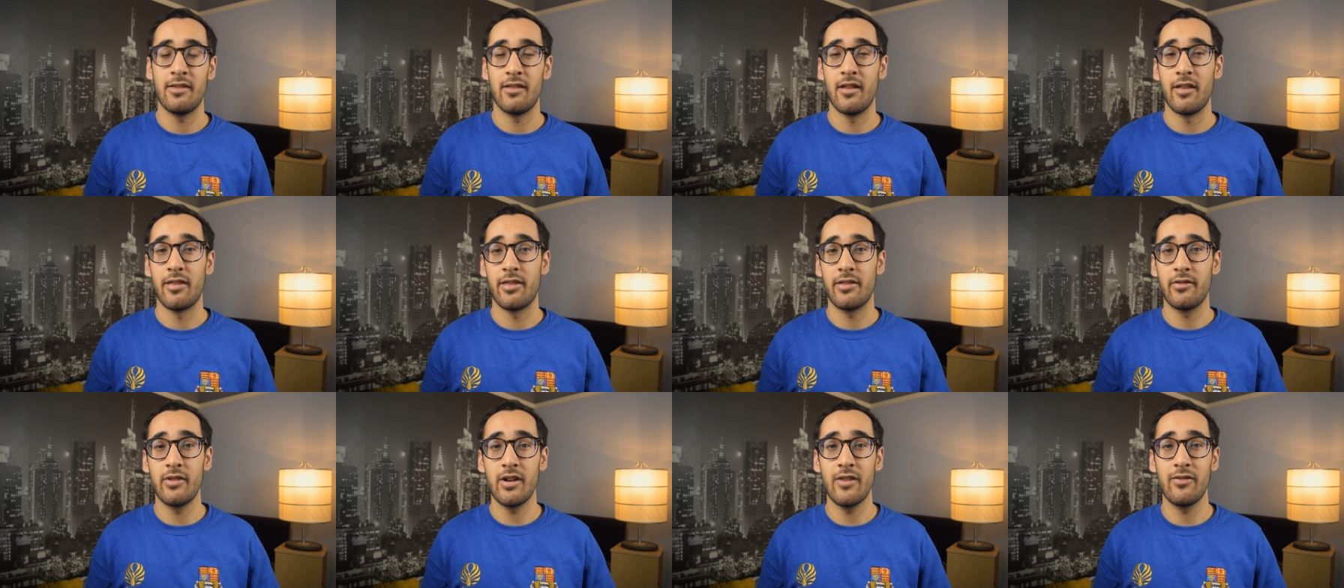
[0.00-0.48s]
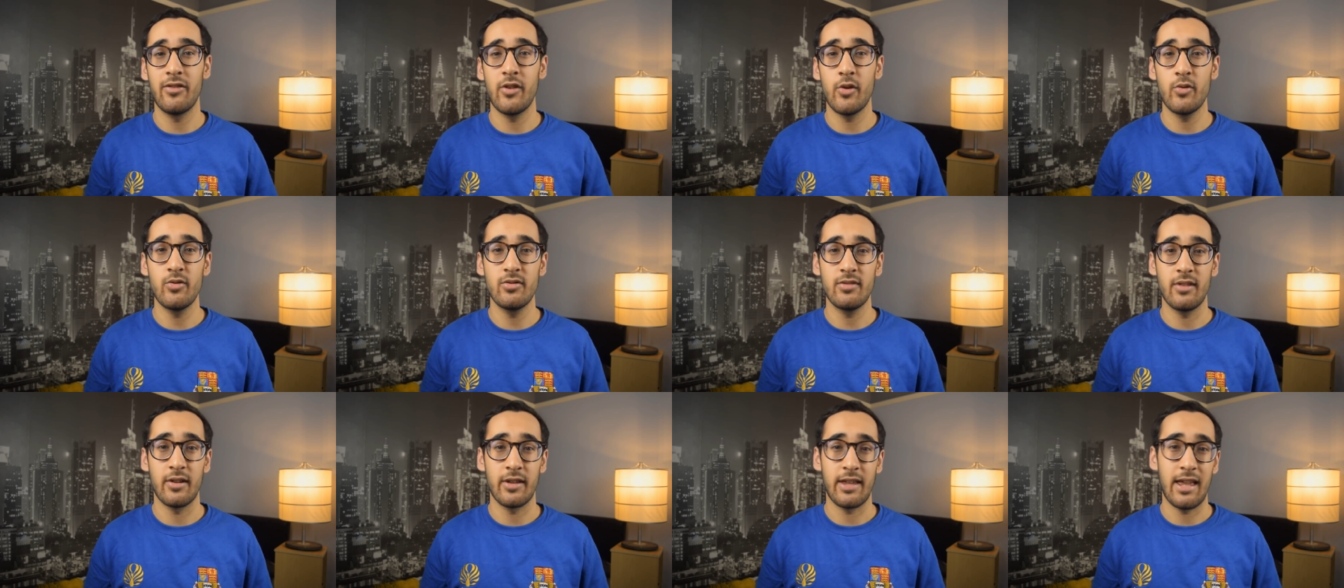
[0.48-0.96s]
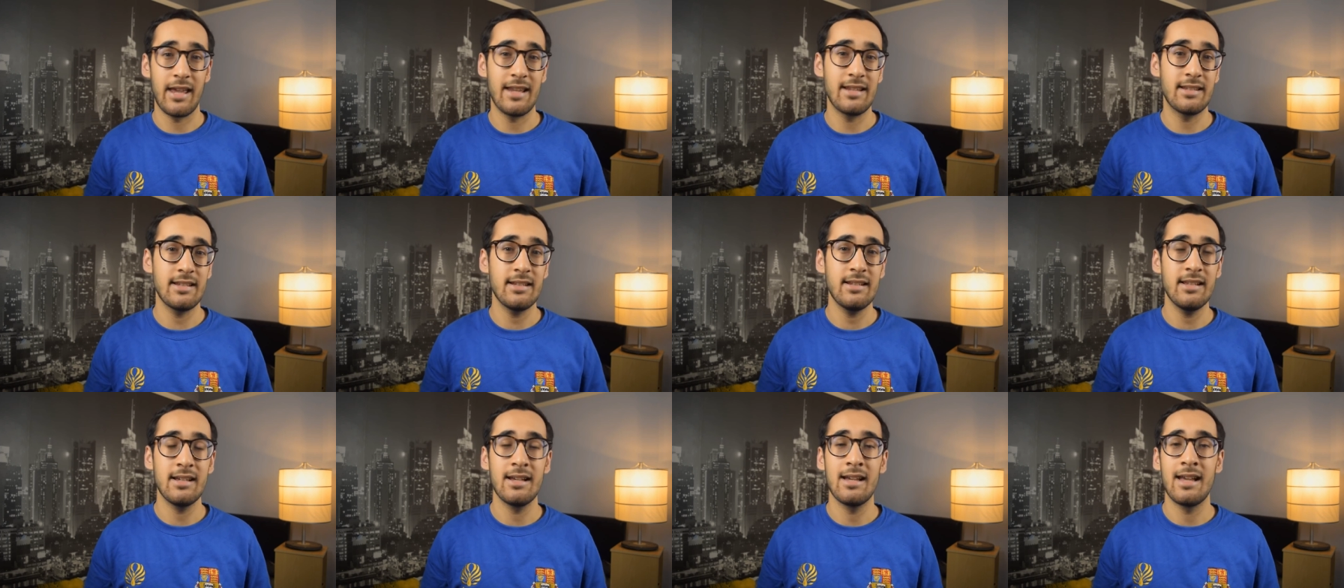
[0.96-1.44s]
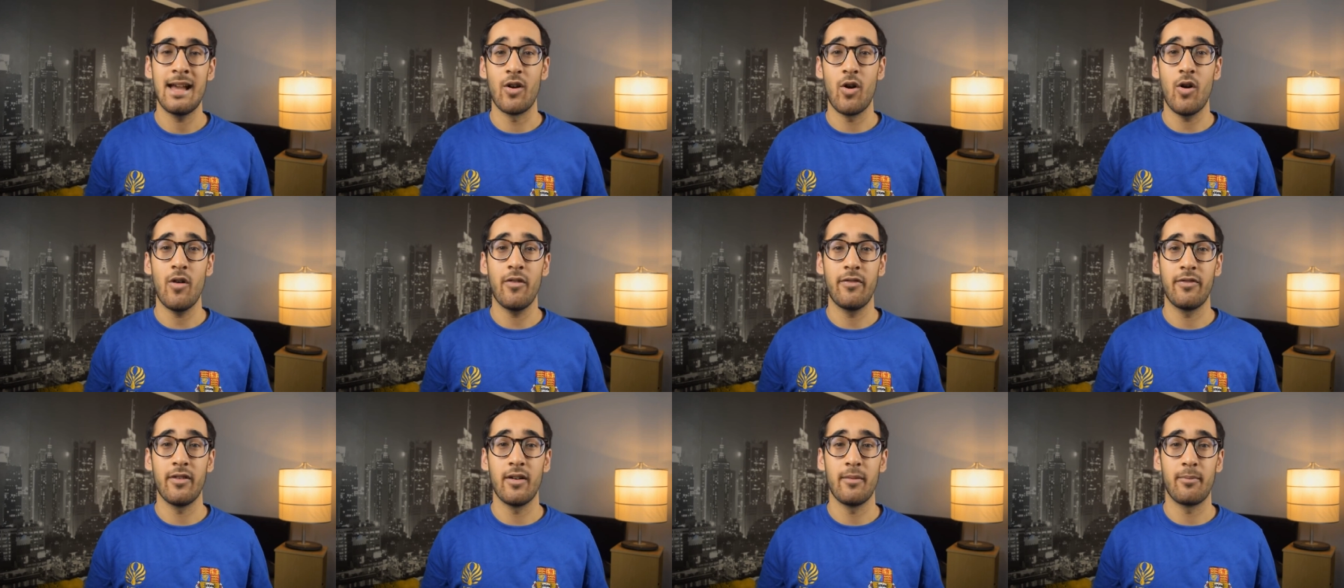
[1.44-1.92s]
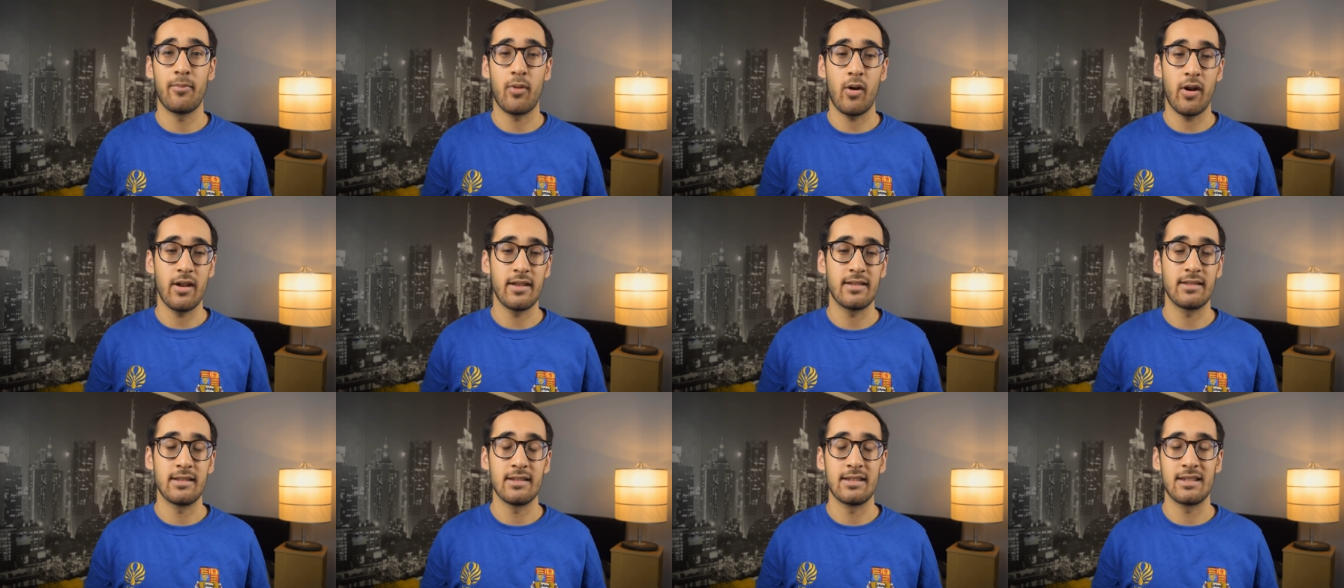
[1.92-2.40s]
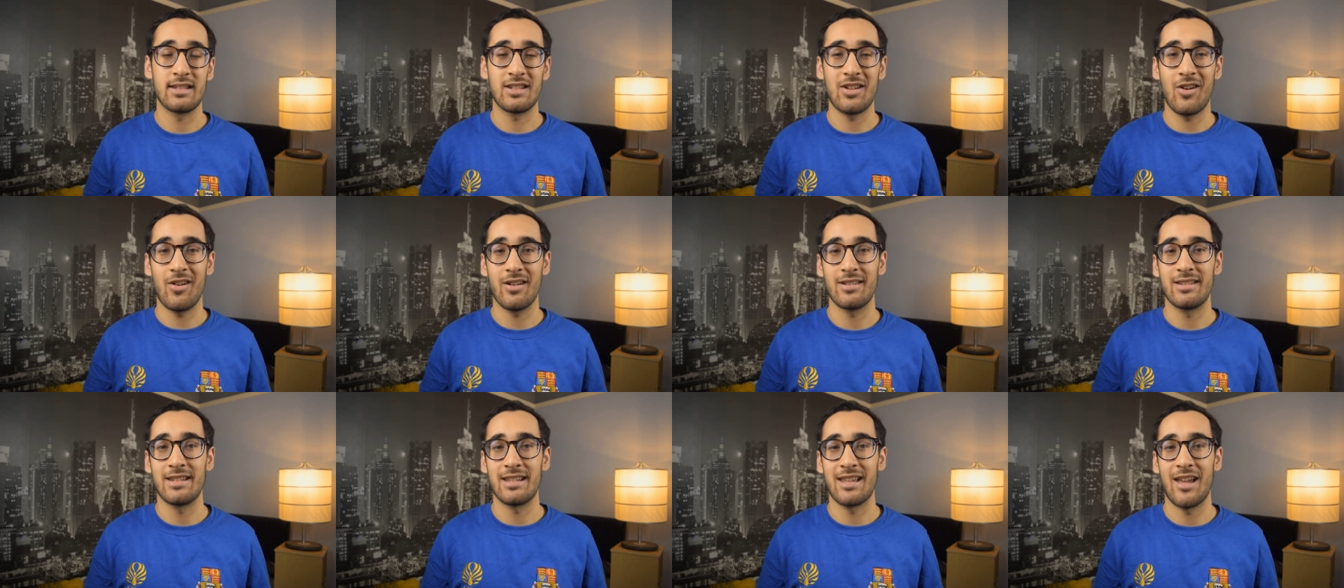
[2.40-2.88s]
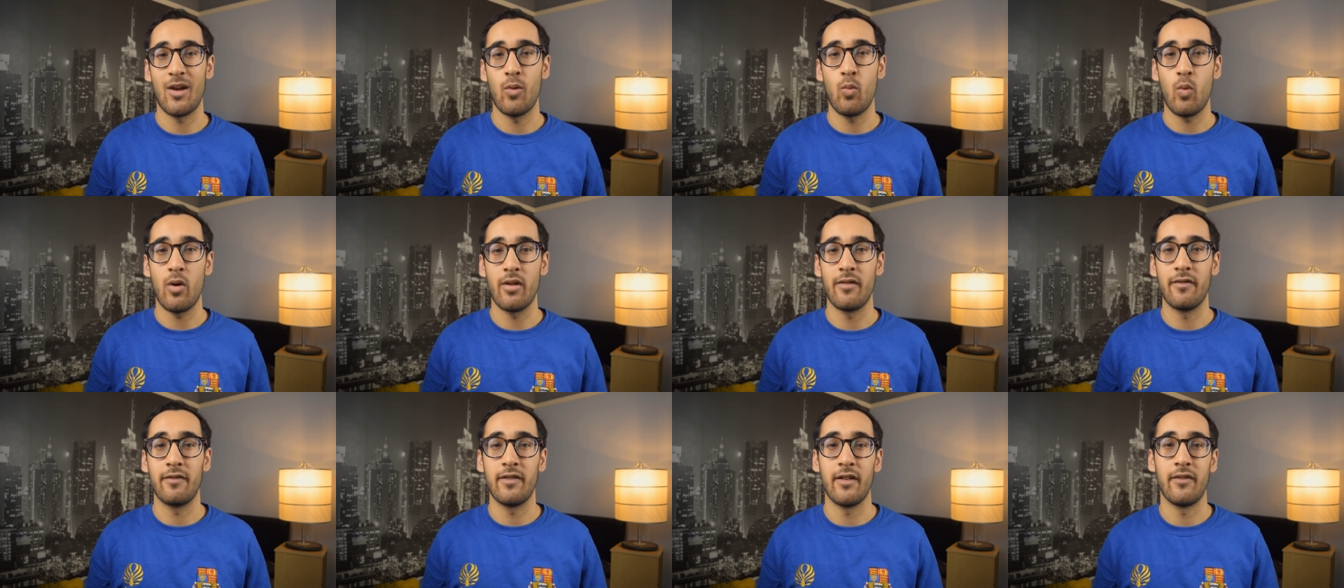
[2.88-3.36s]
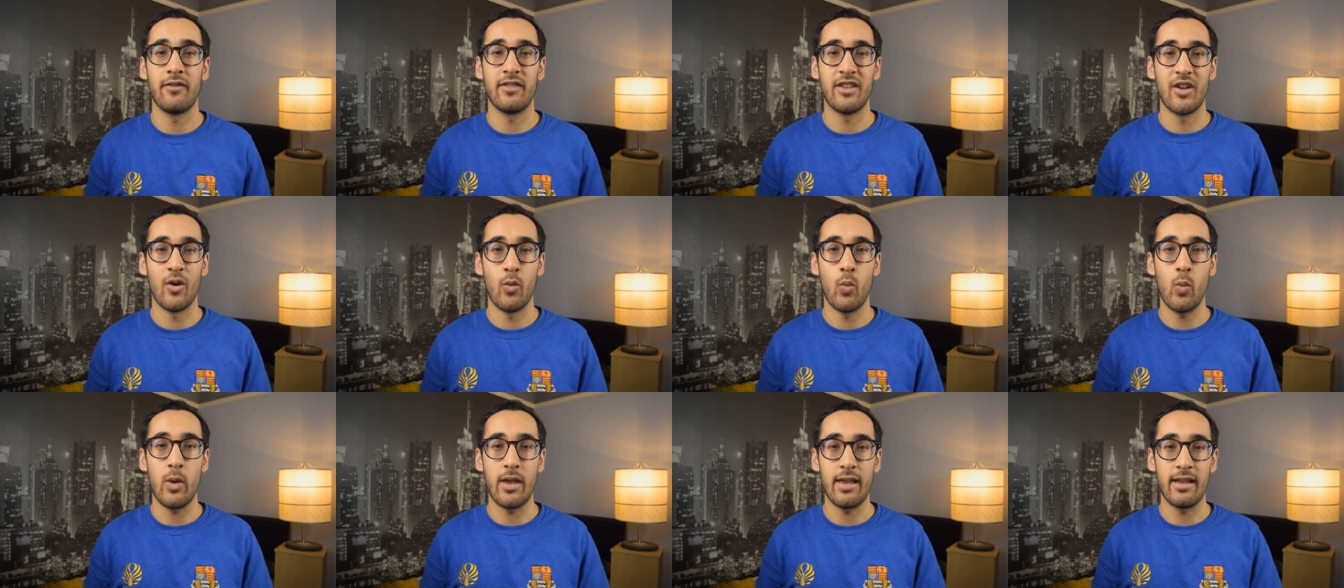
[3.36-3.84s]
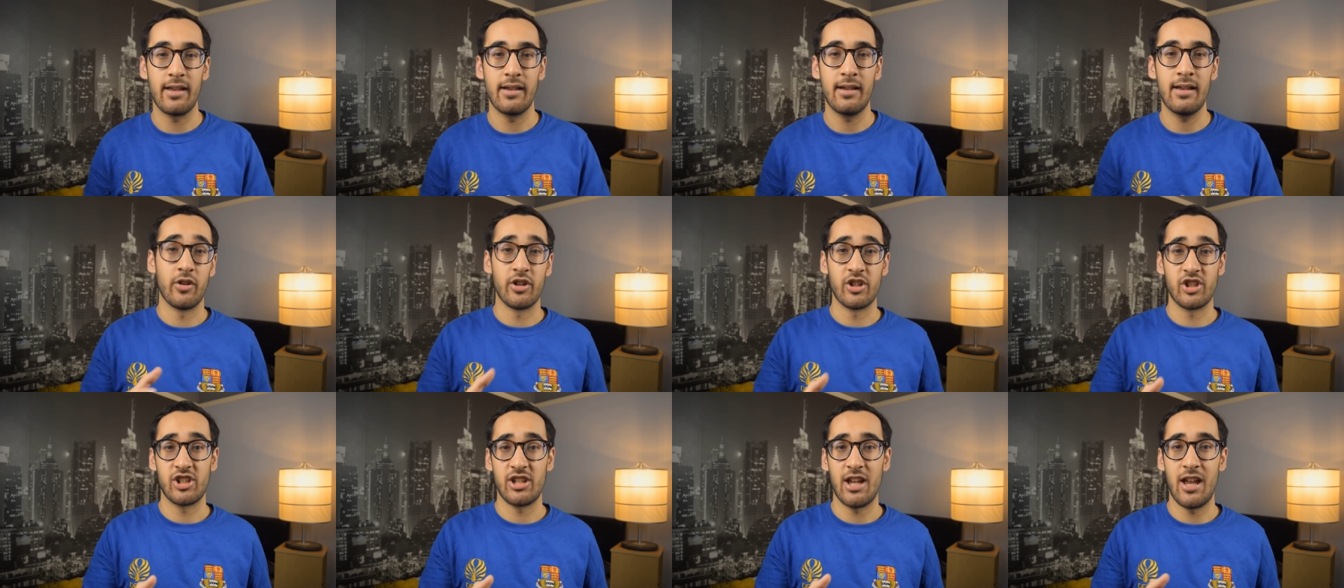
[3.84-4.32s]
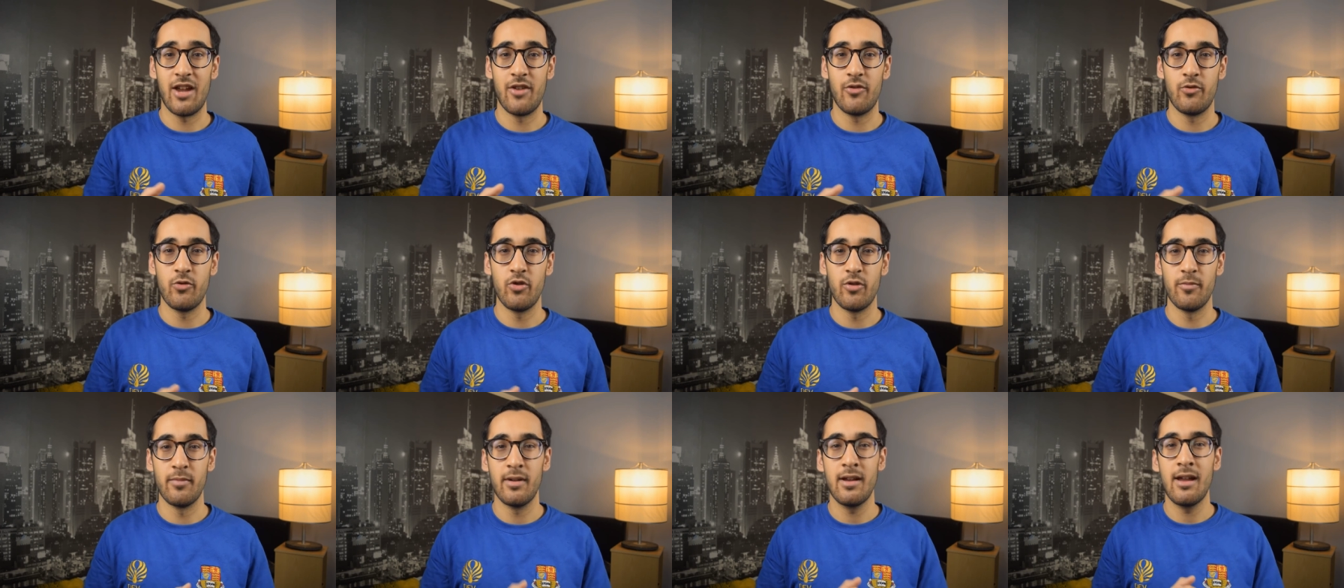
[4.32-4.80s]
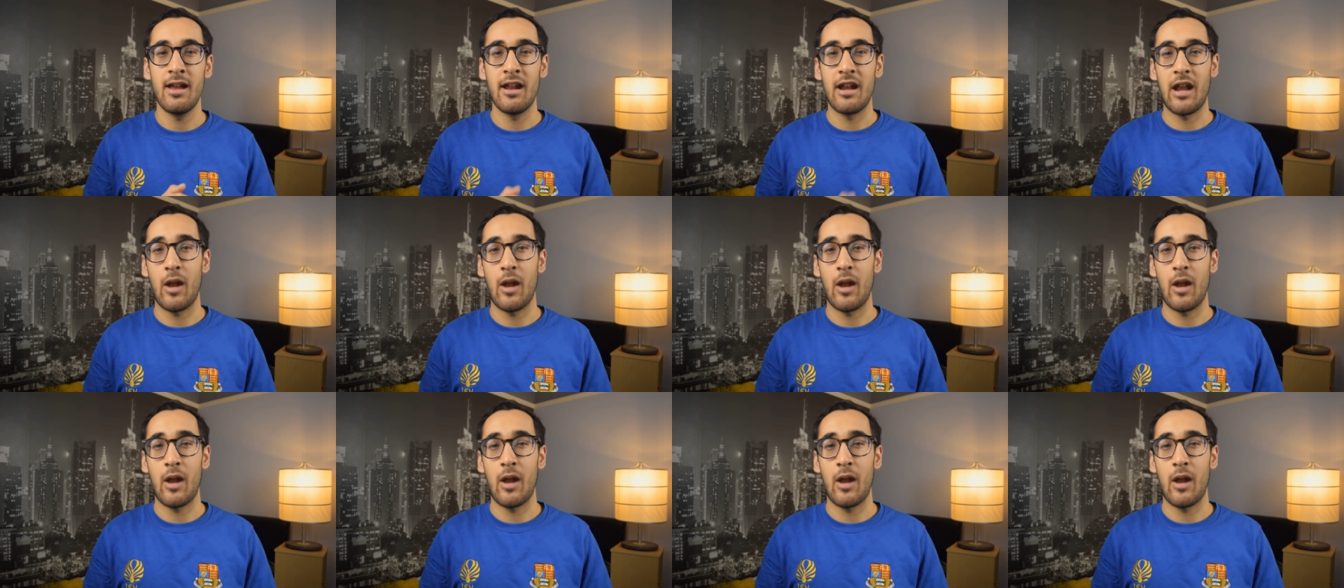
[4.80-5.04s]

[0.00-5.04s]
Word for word: There are three of those located, they offer prices starting at 150 a week for a shared room.